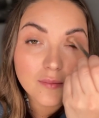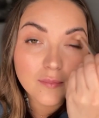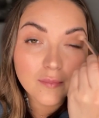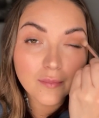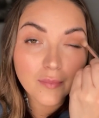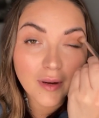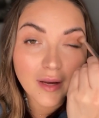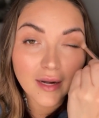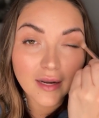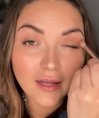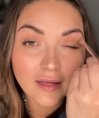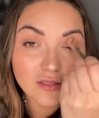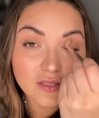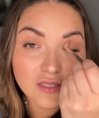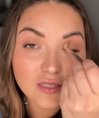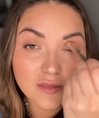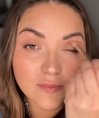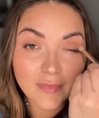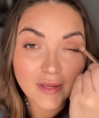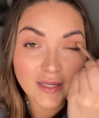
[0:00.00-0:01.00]
but
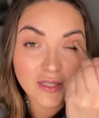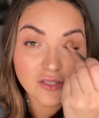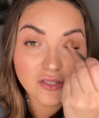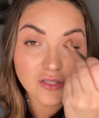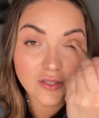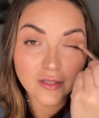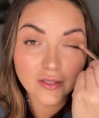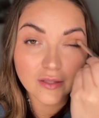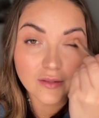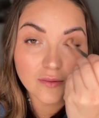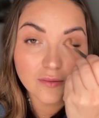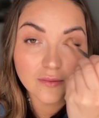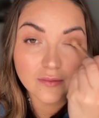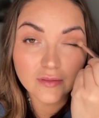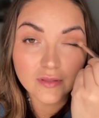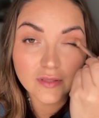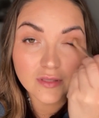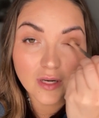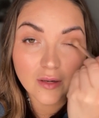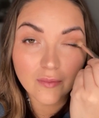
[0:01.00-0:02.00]
just make sure you
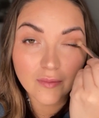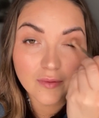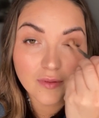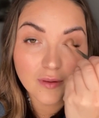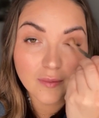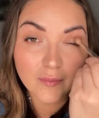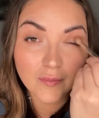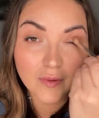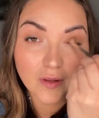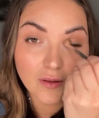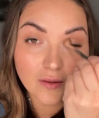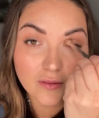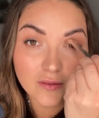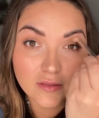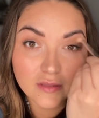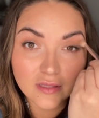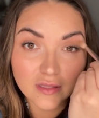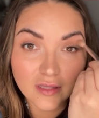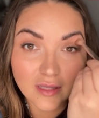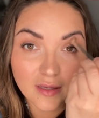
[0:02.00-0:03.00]
start with them closed
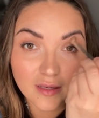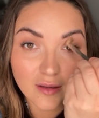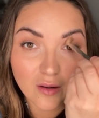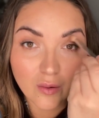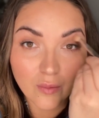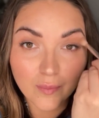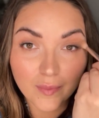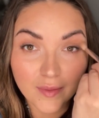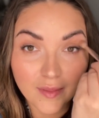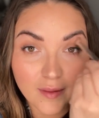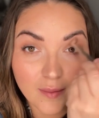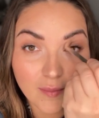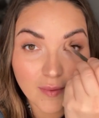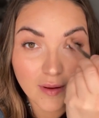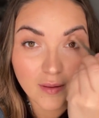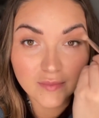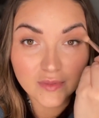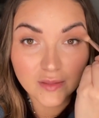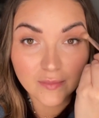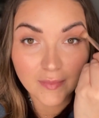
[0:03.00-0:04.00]
and then open them
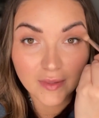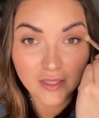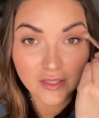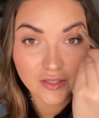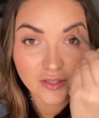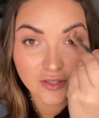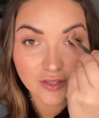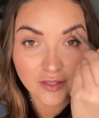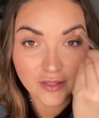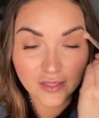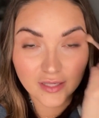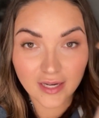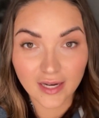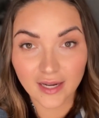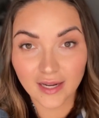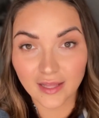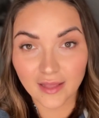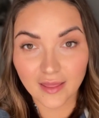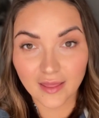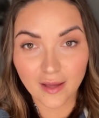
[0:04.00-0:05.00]
up to make sure you're
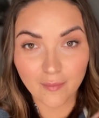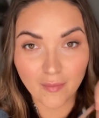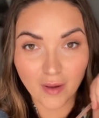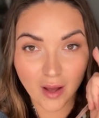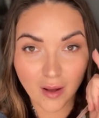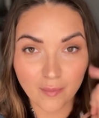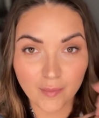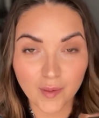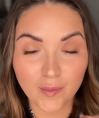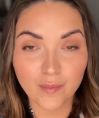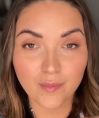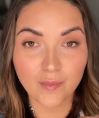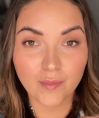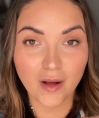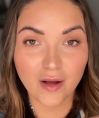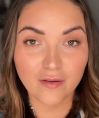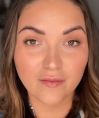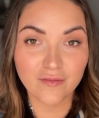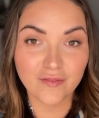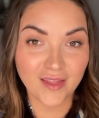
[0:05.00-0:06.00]
getting them up
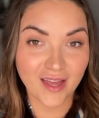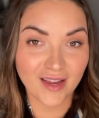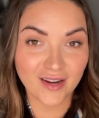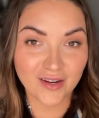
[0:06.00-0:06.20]
above that